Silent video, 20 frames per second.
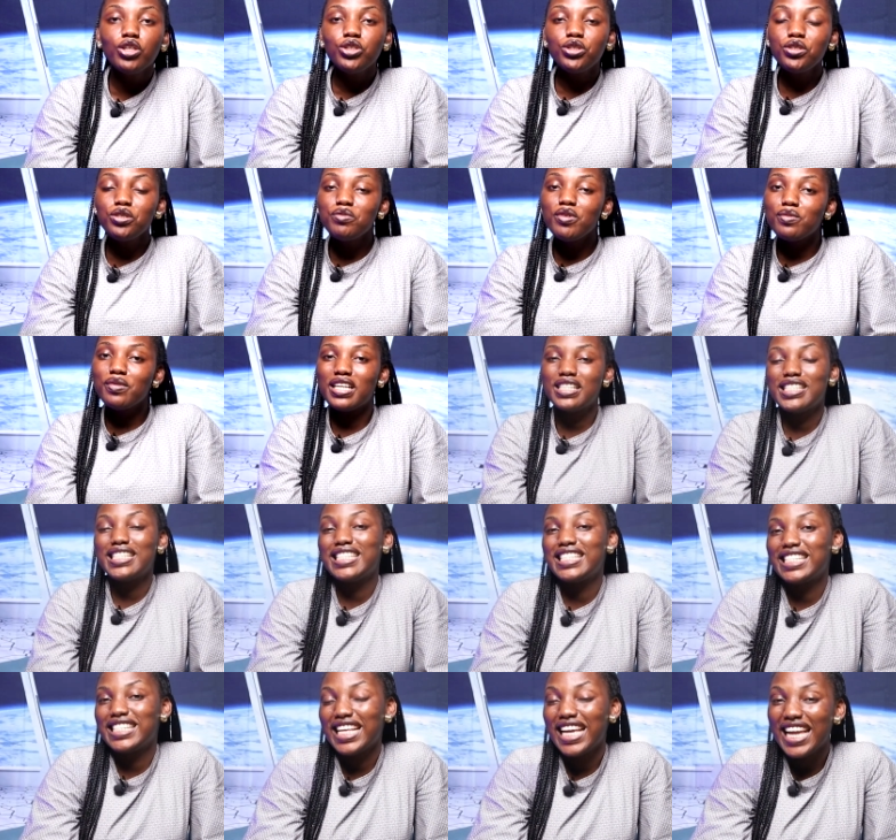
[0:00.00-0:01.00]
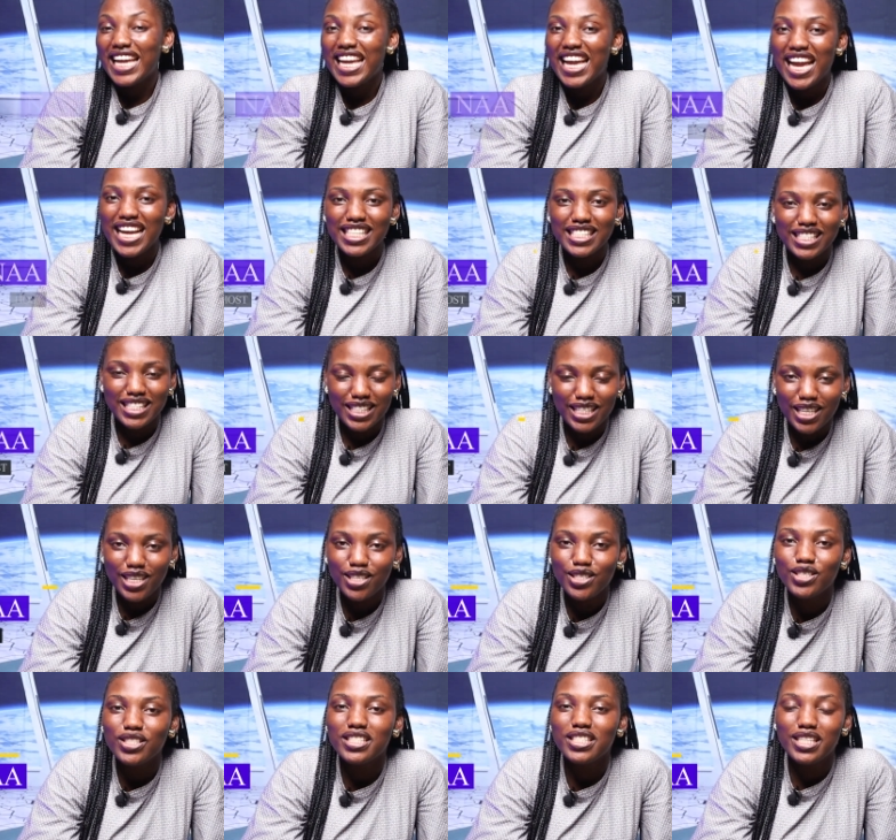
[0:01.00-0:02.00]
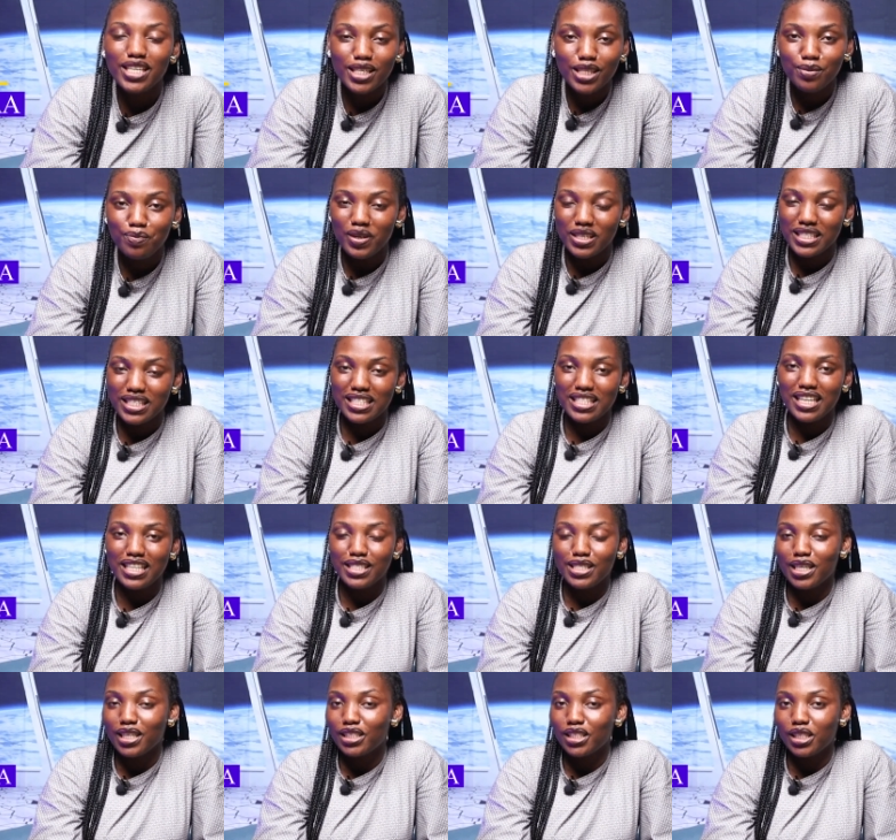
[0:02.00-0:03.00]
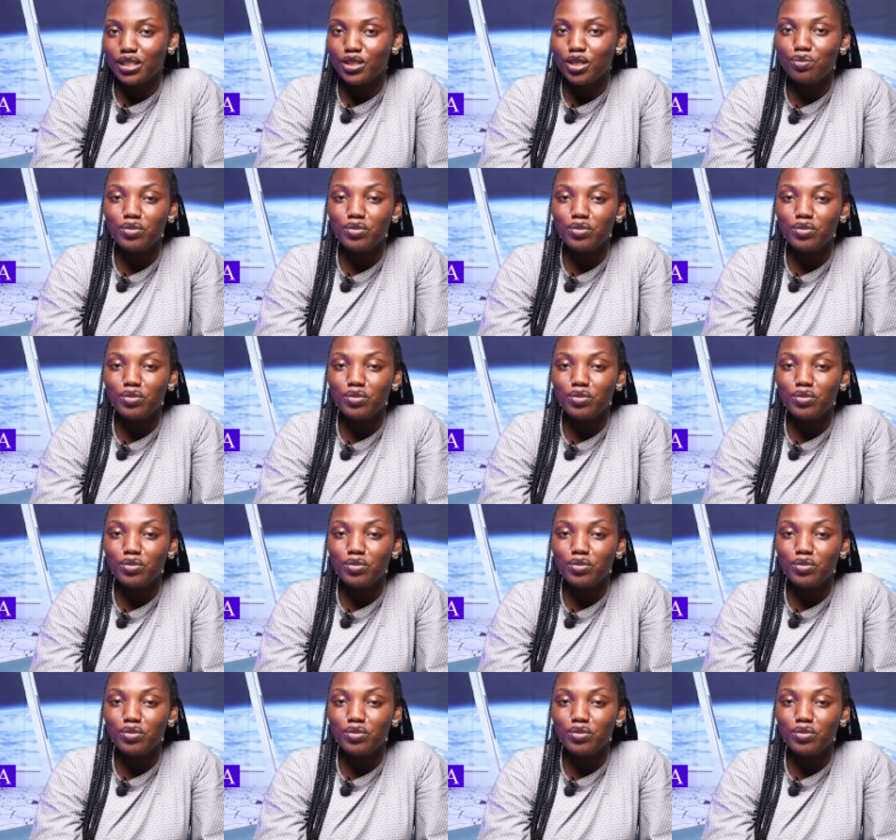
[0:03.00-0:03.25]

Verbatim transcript: Do remember to stay and stick to this particular tech channel,